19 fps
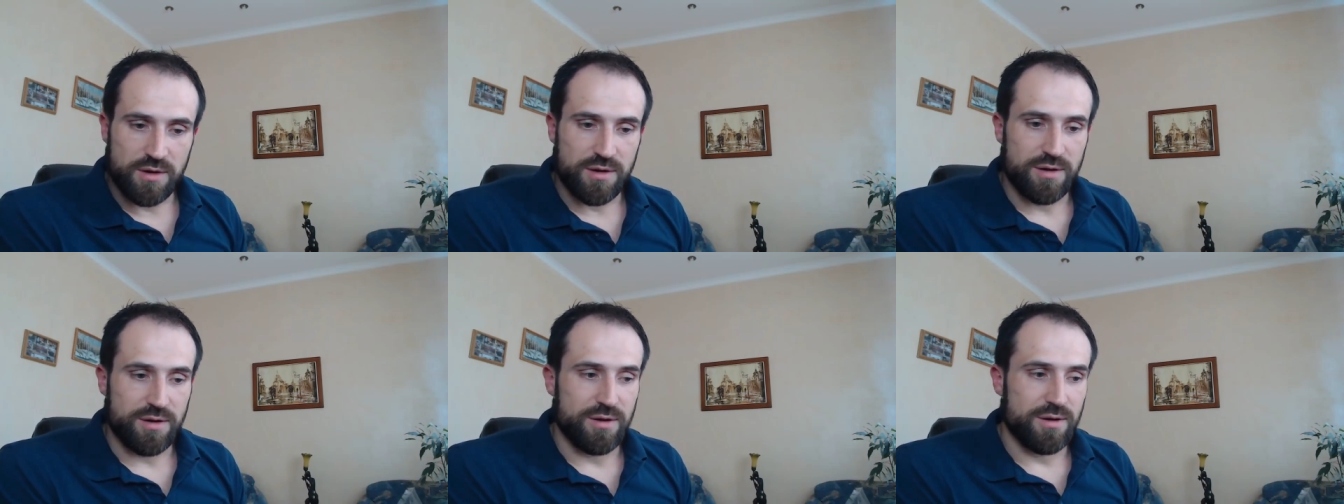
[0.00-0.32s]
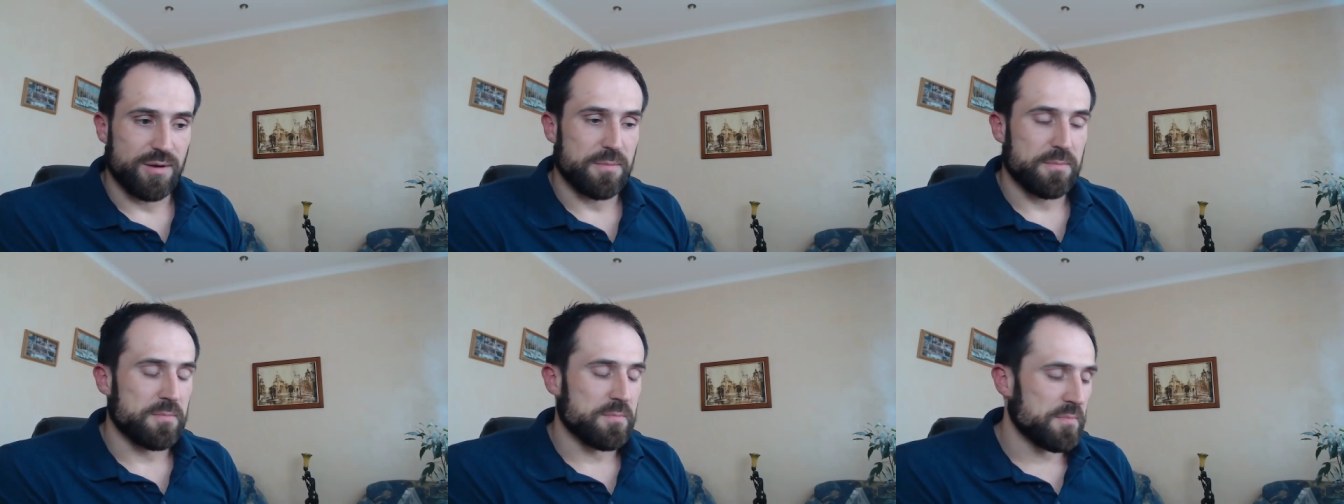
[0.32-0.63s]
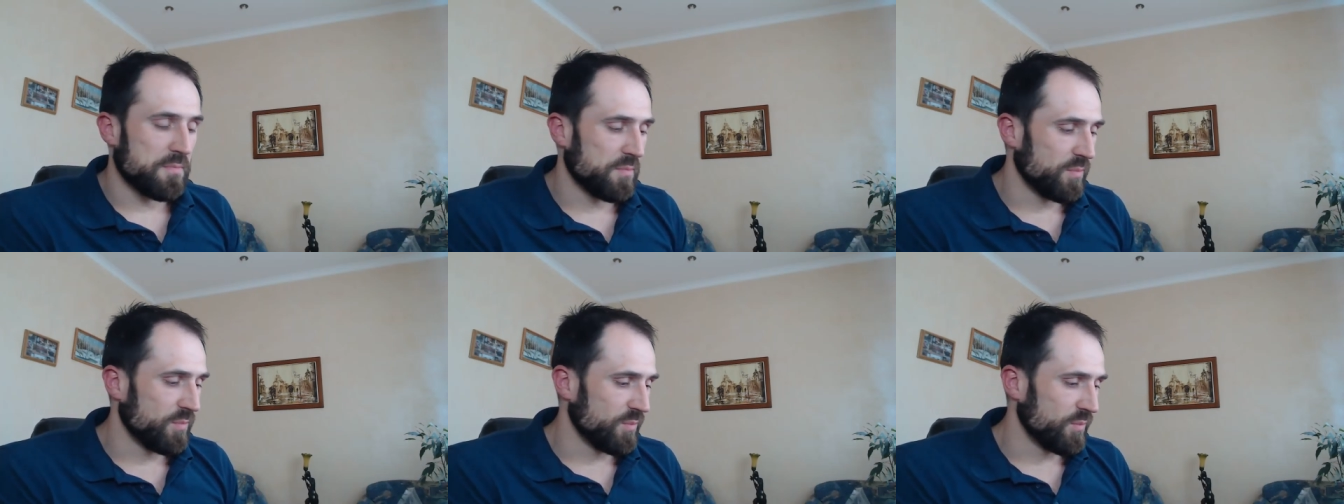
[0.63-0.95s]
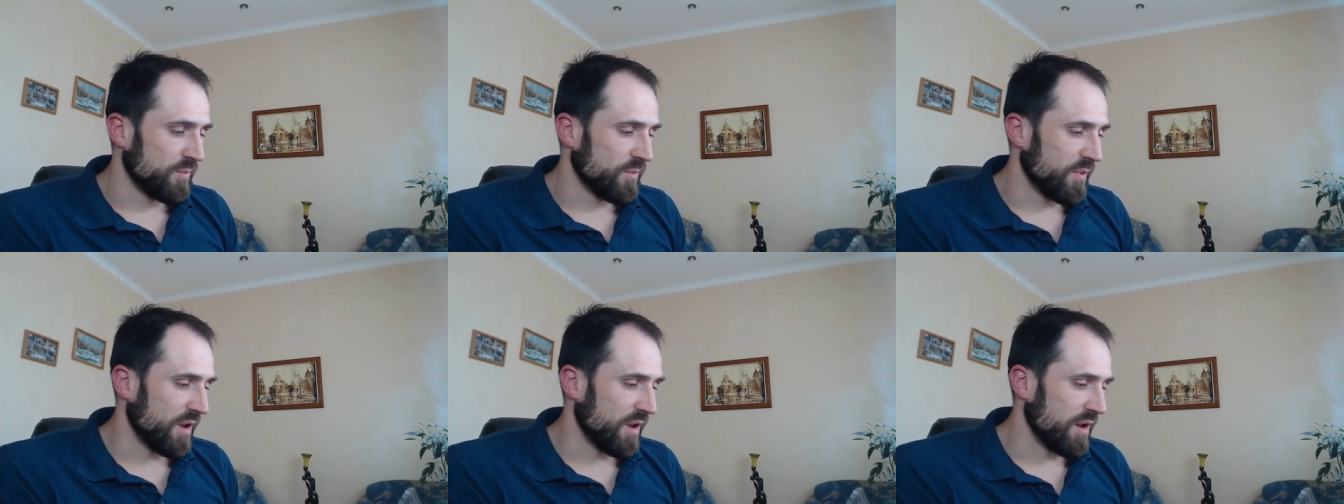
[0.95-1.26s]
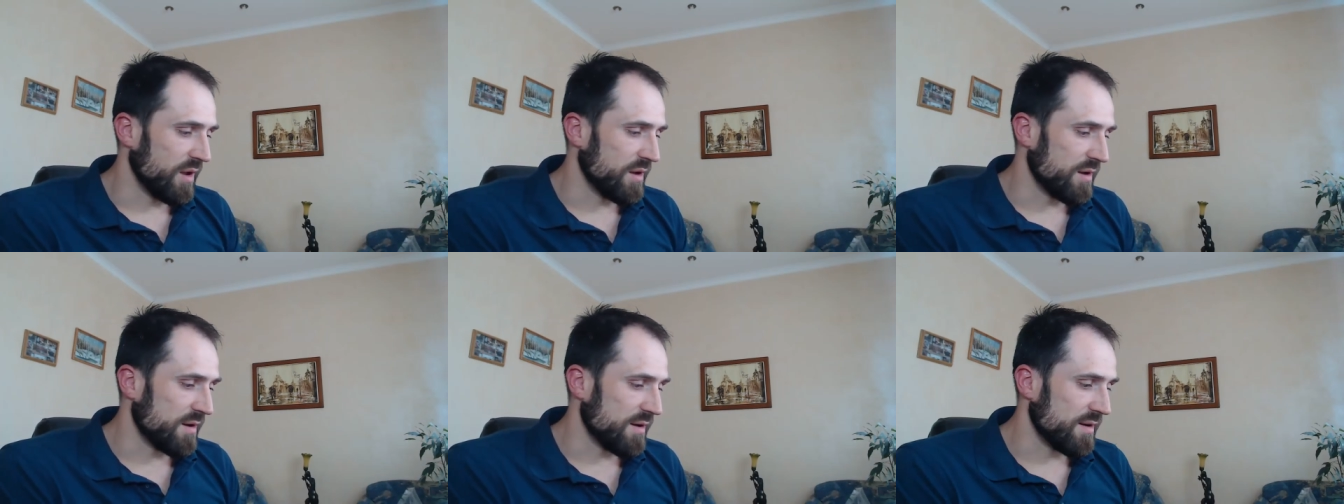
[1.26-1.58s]
uh,
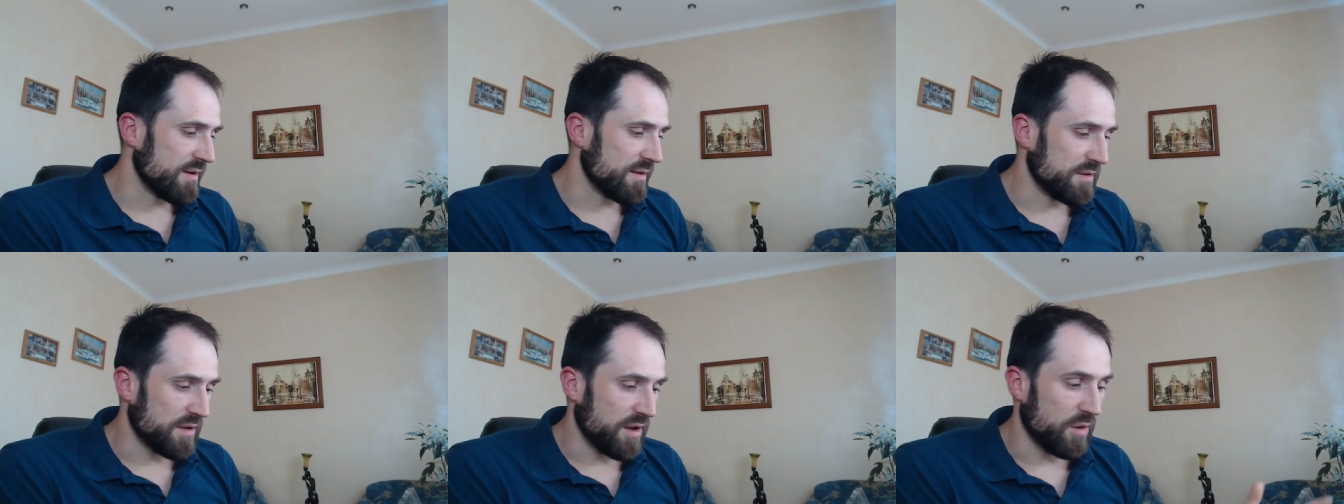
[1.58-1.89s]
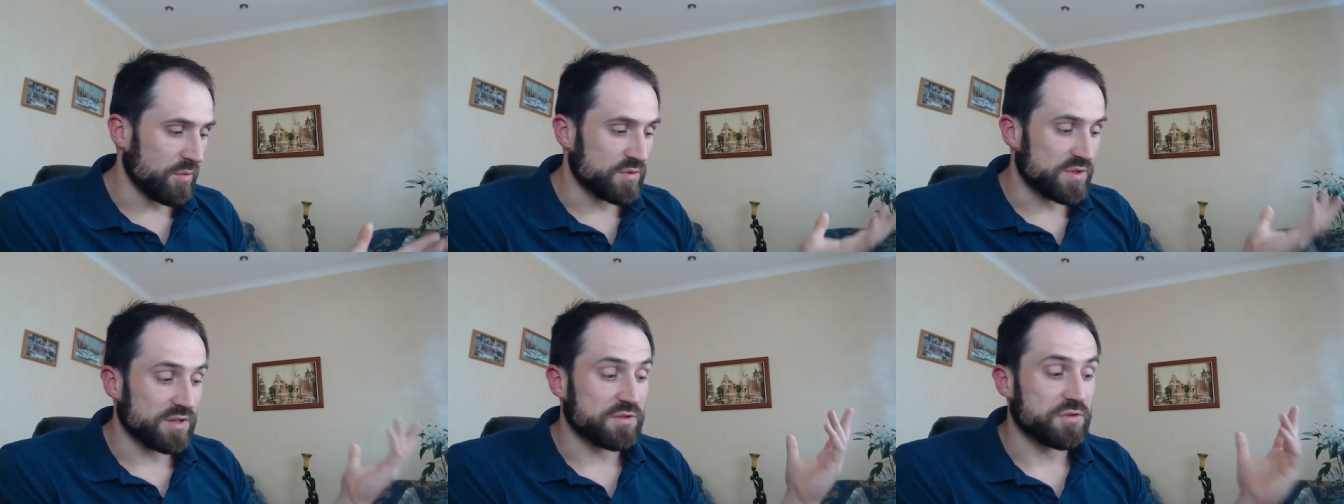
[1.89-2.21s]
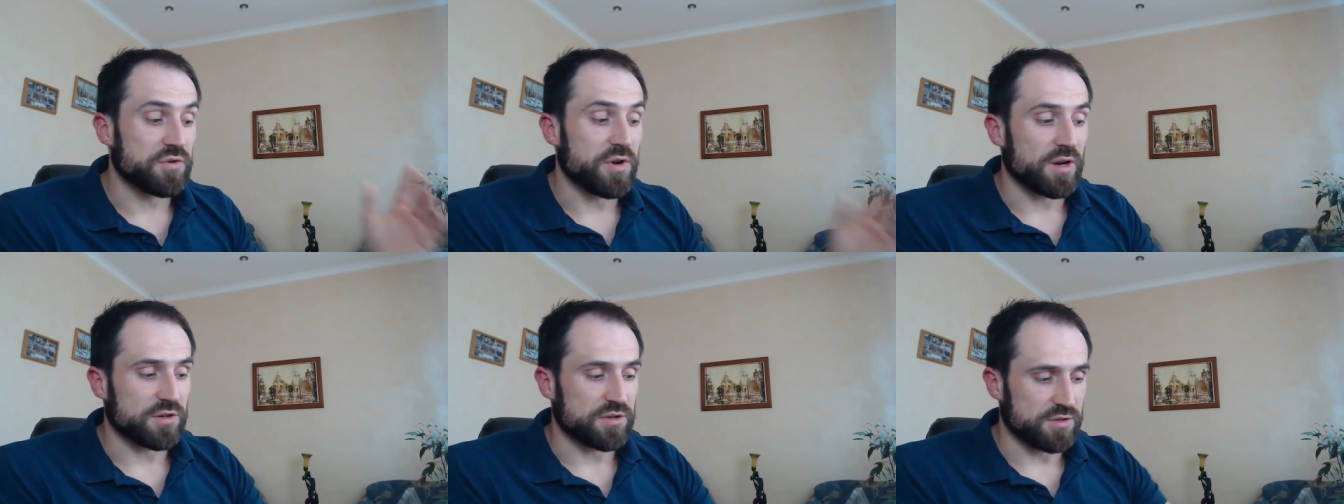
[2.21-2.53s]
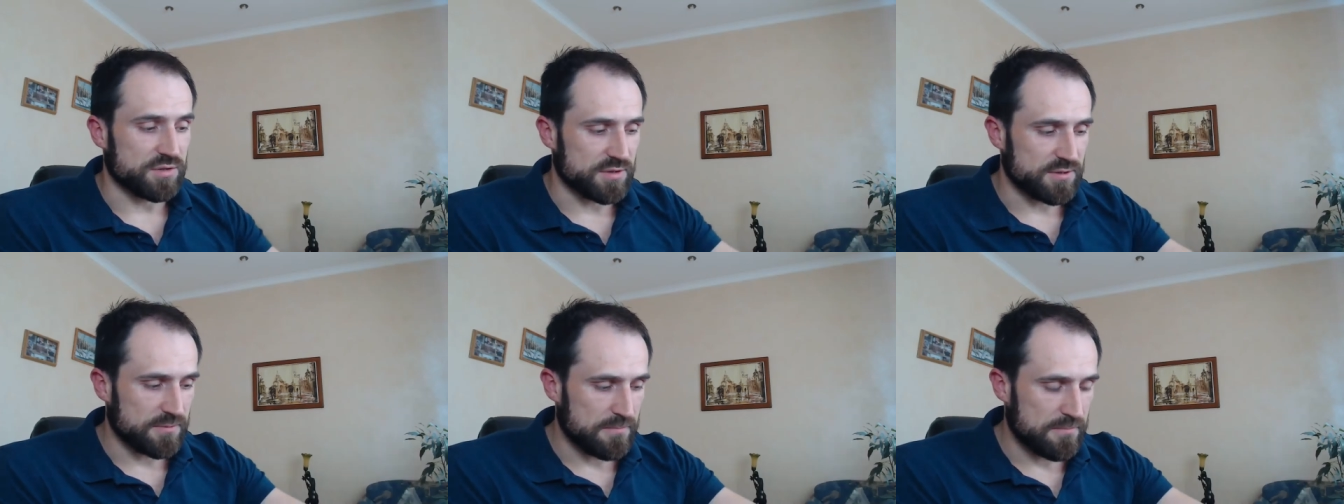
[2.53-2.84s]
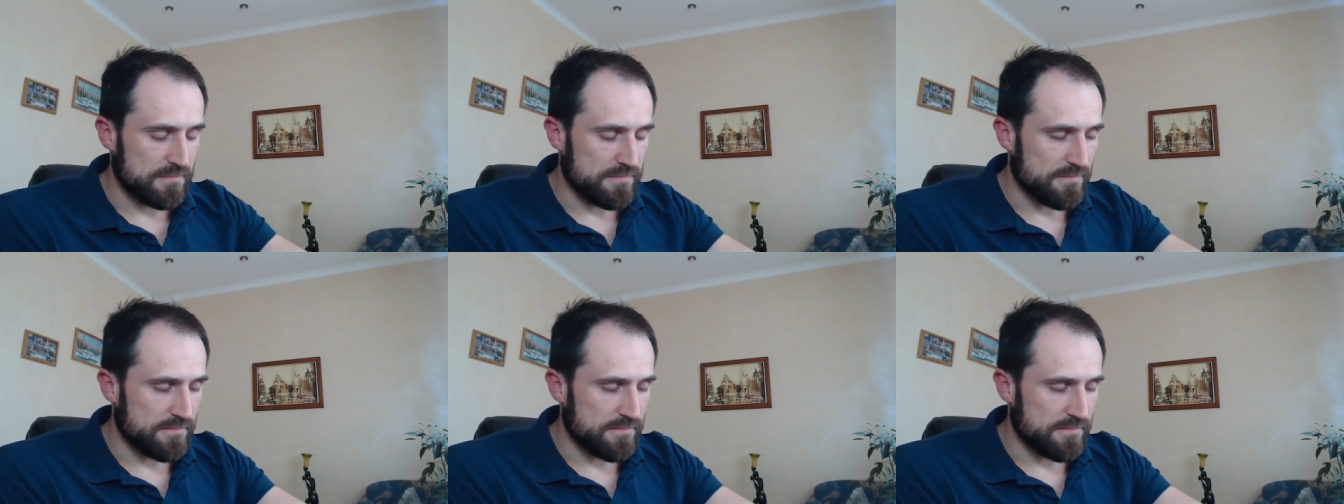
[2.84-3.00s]
uh, I would say, directions.